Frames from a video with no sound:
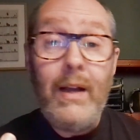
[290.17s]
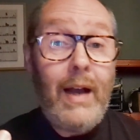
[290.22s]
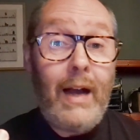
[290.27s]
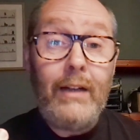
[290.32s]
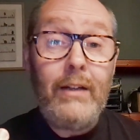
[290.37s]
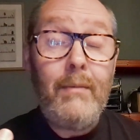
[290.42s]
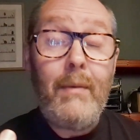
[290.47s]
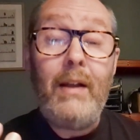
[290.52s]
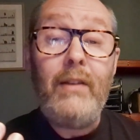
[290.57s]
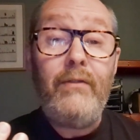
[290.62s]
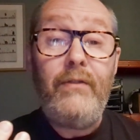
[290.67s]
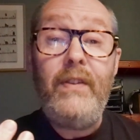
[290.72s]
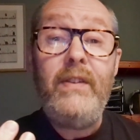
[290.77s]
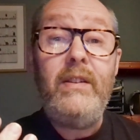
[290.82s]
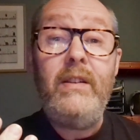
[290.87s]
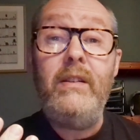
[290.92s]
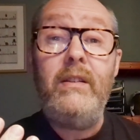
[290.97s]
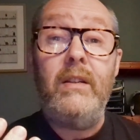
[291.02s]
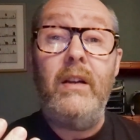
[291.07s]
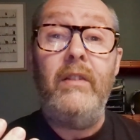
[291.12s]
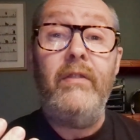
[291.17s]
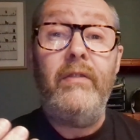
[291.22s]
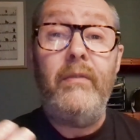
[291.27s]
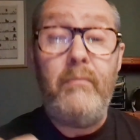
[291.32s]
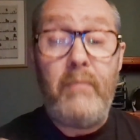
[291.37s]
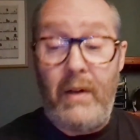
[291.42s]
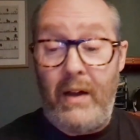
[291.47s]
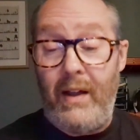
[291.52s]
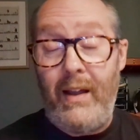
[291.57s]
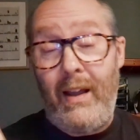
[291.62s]
I don't mind fizzy stuff,
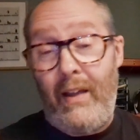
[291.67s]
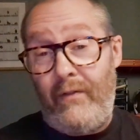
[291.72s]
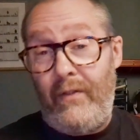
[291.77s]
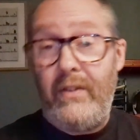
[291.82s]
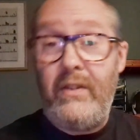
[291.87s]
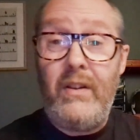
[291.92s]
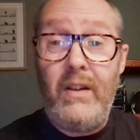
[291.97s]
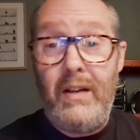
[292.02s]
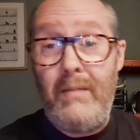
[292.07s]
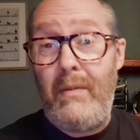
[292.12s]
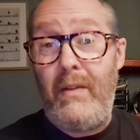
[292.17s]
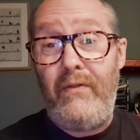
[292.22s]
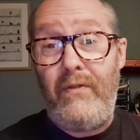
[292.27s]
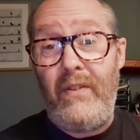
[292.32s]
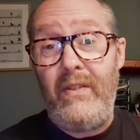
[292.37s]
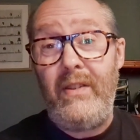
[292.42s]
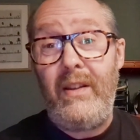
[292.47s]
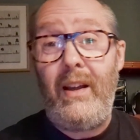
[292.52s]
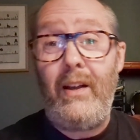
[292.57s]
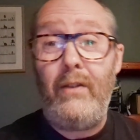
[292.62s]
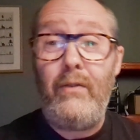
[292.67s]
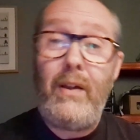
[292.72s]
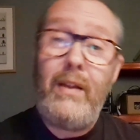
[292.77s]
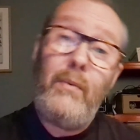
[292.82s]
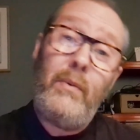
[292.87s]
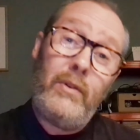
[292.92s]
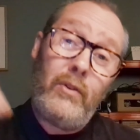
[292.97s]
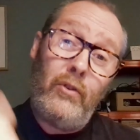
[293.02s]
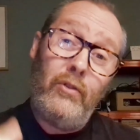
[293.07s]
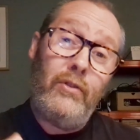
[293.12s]
but if it's going to be fizzy, I'd rather
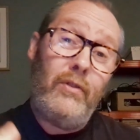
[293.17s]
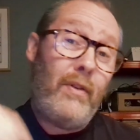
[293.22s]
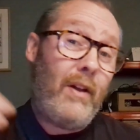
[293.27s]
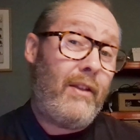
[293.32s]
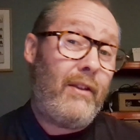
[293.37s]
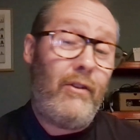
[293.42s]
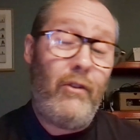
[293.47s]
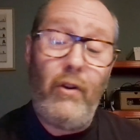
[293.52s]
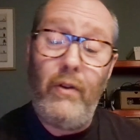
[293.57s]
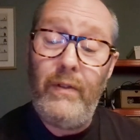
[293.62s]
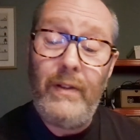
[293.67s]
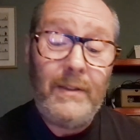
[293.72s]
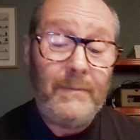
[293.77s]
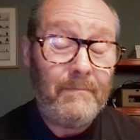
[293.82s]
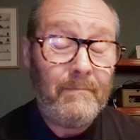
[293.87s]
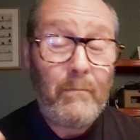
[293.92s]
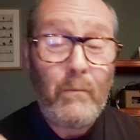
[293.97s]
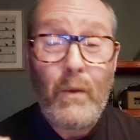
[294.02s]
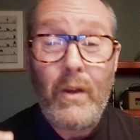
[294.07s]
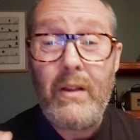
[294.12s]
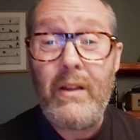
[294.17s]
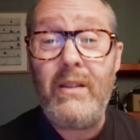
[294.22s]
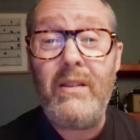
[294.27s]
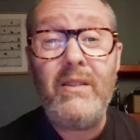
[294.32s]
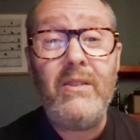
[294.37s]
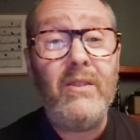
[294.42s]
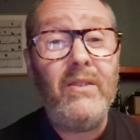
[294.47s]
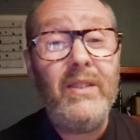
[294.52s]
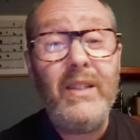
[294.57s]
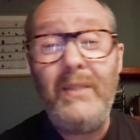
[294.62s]
it was under rather than over. This
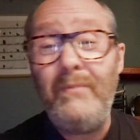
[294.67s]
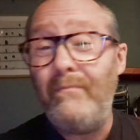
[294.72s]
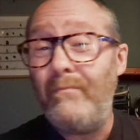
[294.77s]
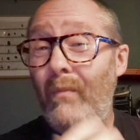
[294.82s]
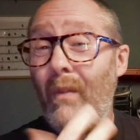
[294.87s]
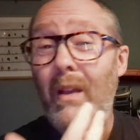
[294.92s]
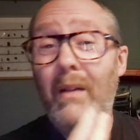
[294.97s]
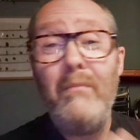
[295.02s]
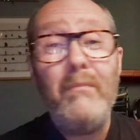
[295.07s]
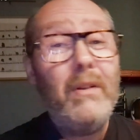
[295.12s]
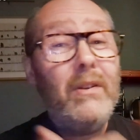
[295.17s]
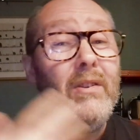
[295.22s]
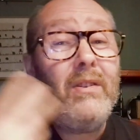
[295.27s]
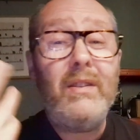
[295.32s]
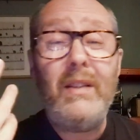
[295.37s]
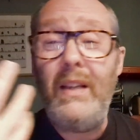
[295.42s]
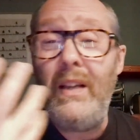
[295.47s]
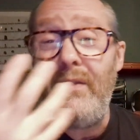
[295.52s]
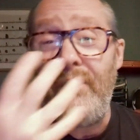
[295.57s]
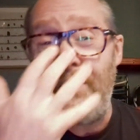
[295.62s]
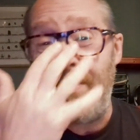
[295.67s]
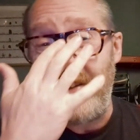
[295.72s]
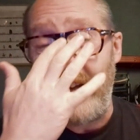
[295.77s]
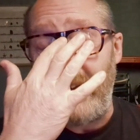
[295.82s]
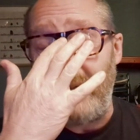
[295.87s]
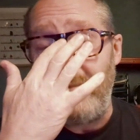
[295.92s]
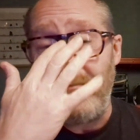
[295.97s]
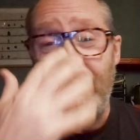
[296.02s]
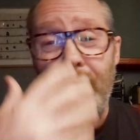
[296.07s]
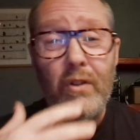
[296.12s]
is under, It just lifts
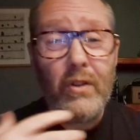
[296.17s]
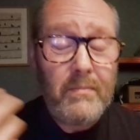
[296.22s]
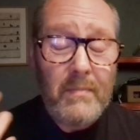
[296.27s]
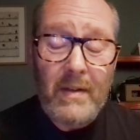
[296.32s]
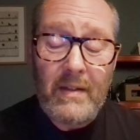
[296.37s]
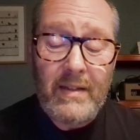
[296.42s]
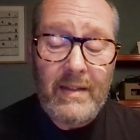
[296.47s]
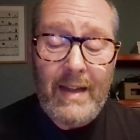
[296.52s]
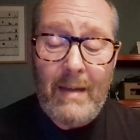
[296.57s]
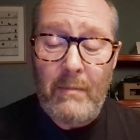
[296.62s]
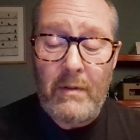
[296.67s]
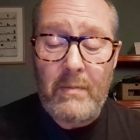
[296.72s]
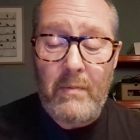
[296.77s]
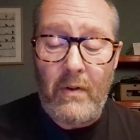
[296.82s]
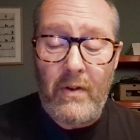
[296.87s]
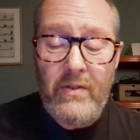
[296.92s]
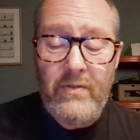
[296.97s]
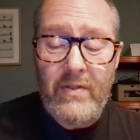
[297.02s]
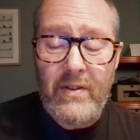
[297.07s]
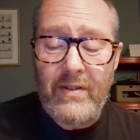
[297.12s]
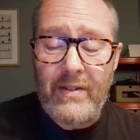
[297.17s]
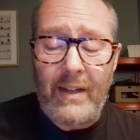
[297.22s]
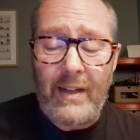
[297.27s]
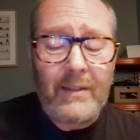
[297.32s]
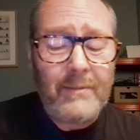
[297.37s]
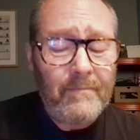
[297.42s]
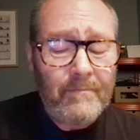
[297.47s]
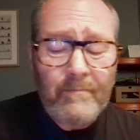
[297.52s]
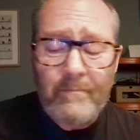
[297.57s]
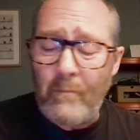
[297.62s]
it, just makes it that much more
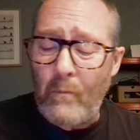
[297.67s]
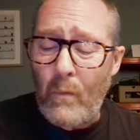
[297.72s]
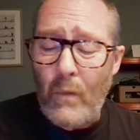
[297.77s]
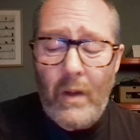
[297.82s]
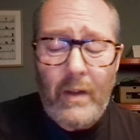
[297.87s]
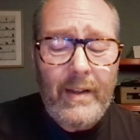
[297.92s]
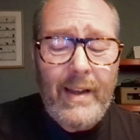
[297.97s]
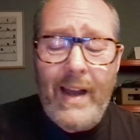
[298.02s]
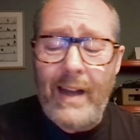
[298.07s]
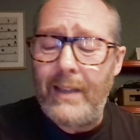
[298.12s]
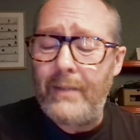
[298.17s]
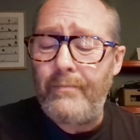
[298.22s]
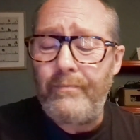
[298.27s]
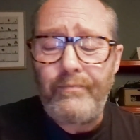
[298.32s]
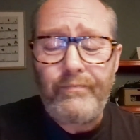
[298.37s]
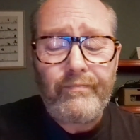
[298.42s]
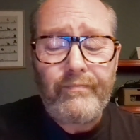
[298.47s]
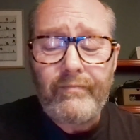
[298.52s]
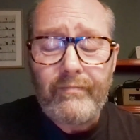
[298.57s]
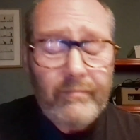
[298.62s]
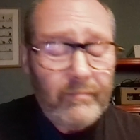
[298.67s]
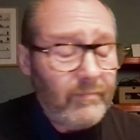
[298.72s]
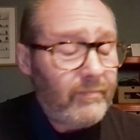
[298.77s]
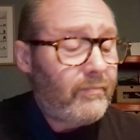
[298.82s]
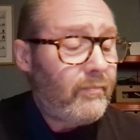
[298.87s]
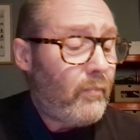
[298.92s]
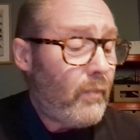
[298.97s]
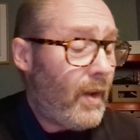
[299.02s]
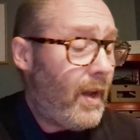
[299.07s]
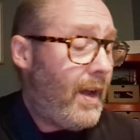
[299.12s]
interesting yeah,
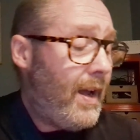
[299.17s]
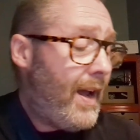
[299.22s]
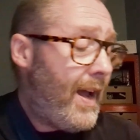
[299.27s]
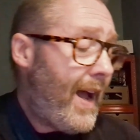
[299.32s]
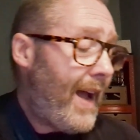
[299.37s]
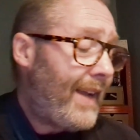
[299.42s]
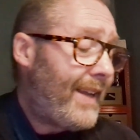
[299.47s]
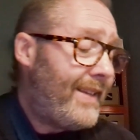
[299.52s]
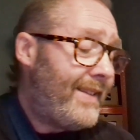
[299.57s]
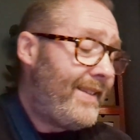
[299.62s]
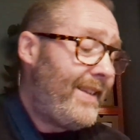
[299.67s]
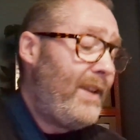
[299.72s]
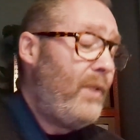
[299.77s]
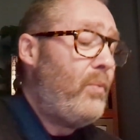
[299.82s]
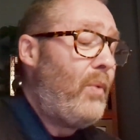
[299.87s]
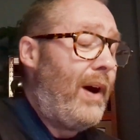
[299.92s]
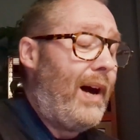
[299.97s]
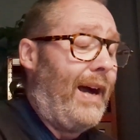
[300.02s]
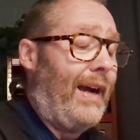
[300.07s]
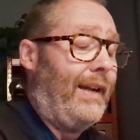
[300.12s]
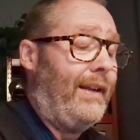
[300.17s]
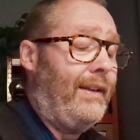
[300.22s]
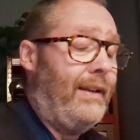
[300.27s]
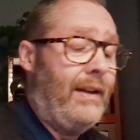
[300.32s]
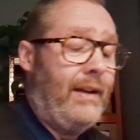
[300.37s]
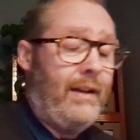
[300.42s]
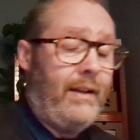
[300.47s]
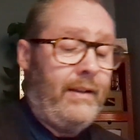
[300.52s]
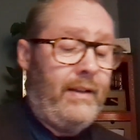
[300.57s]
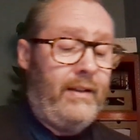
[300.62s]
I can see why
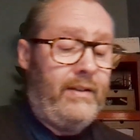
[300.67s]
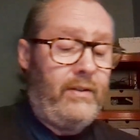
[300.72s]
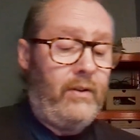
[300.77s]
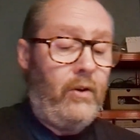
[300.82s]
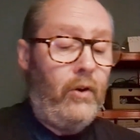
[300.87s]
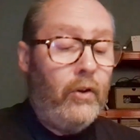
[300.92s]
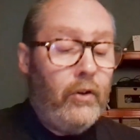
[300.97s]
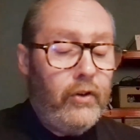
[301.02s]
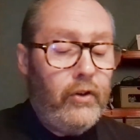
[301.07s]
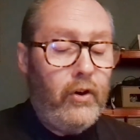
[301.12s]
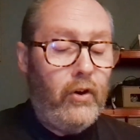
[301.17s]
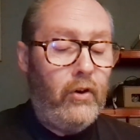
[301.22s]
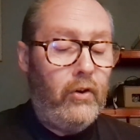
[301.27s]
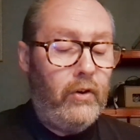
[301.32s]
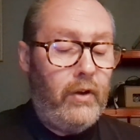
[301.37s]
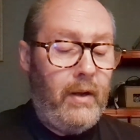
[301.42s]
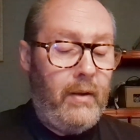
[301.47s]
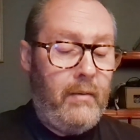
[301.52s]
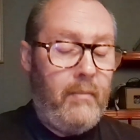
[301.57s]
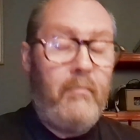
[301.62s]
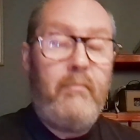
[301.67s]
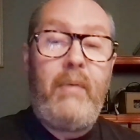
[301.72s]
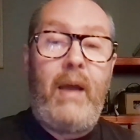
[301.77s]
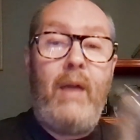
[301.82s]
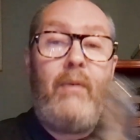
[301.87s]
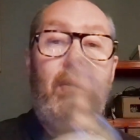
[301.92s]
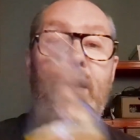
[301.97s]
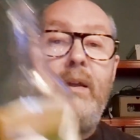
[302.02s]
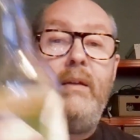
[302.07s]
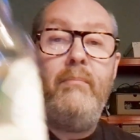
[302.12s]
this unknown
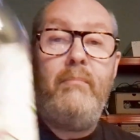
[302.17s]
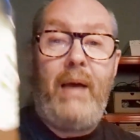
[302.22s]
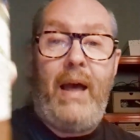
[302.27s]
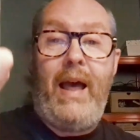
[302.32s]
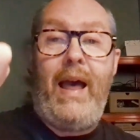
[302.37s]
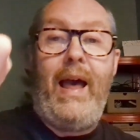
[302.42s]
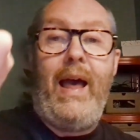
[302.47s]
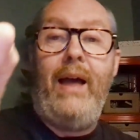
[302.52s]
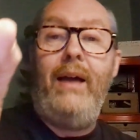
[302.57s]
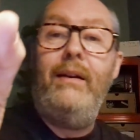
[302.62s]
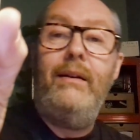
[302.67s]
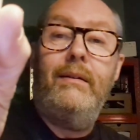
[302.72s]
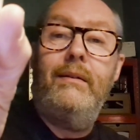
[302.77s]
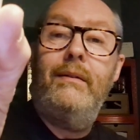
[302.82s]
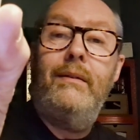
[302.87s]
Perry pear